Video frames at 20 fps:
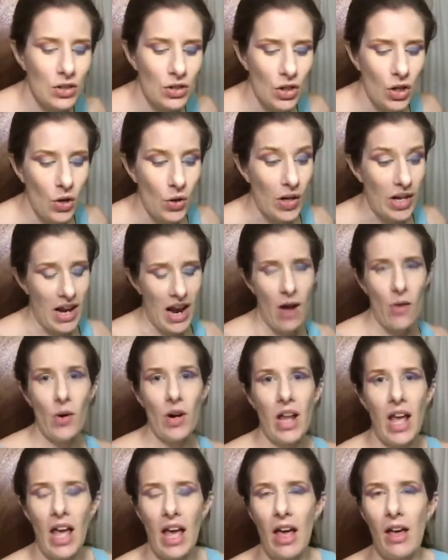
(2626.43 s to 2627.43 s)
So an hour
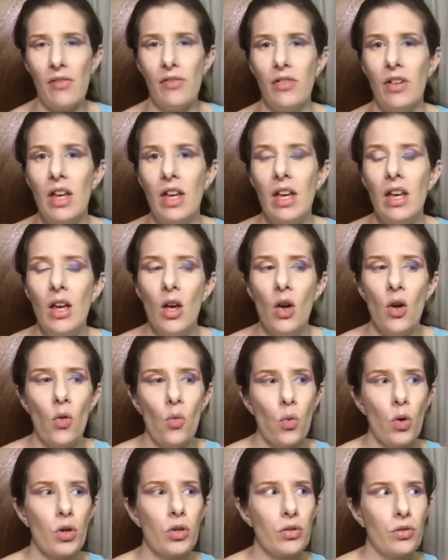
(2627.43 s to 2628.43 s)
and a half
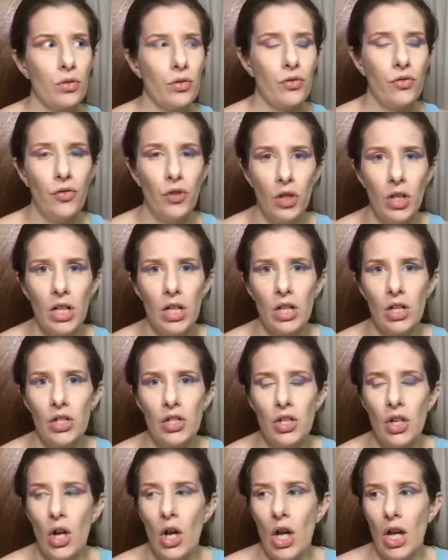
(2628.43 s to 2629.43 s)
worth of
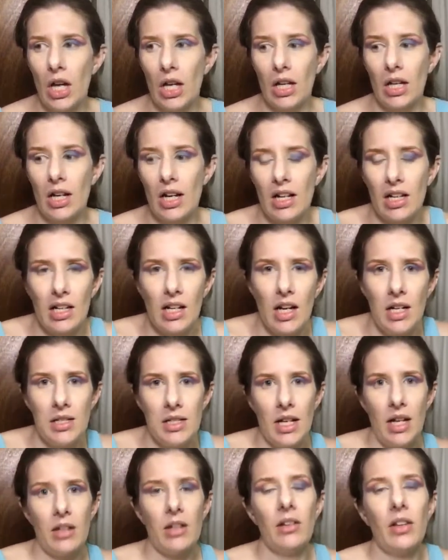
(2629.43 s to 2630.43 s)
footage got cut
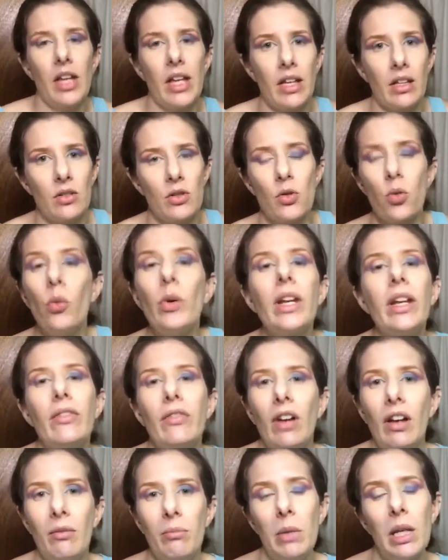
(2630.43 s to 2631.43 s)
down to like
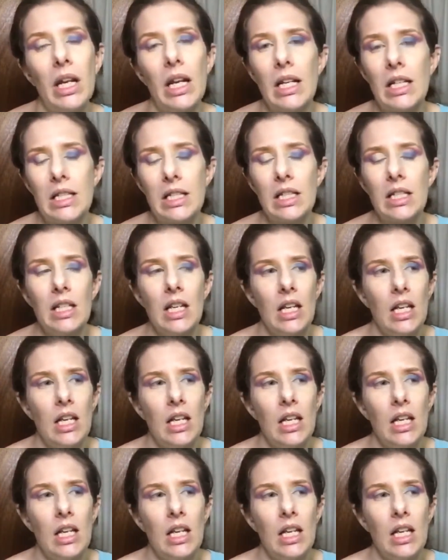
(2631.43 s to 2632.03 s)
25 minutes.